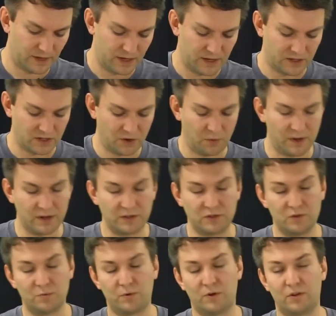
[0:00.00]
So when the
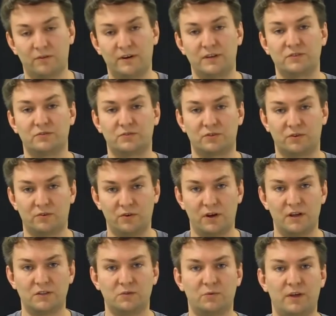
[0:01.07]
two polarizers are
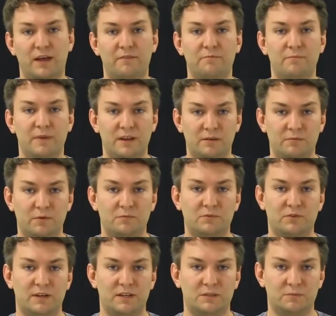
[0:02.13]
crossed, we'll have minimum
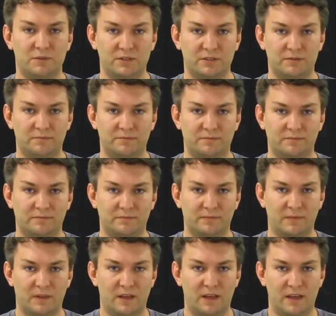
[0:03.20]
transmission.
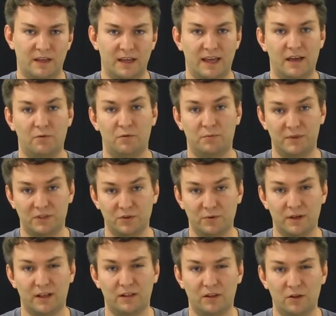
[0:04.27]
And we'll be
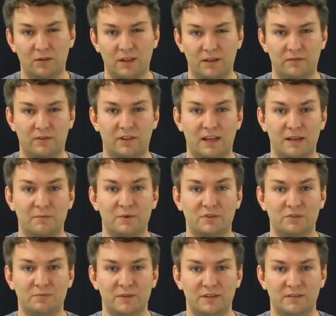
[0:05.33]
doing a low-level light
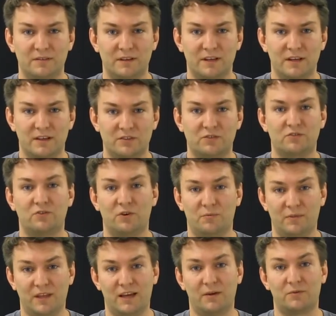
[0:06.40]
measurement. So
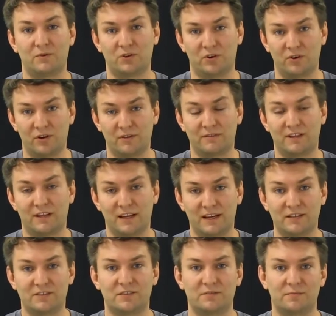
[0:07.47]
normally I would turn off the
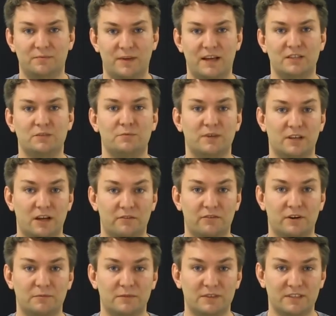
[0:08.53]
lights, possibly
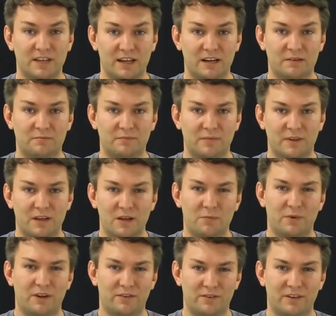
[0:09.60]
cover up the setup,
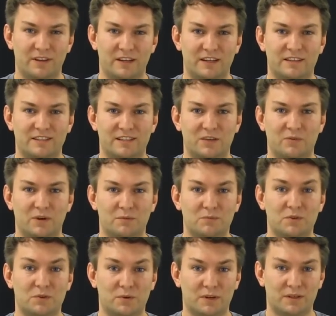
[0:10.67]
but you really need to see what I'm
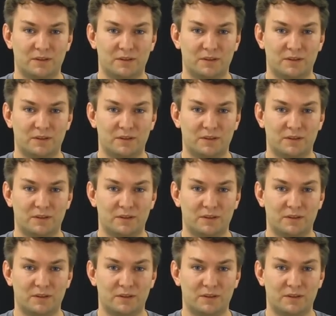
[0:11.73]
doing.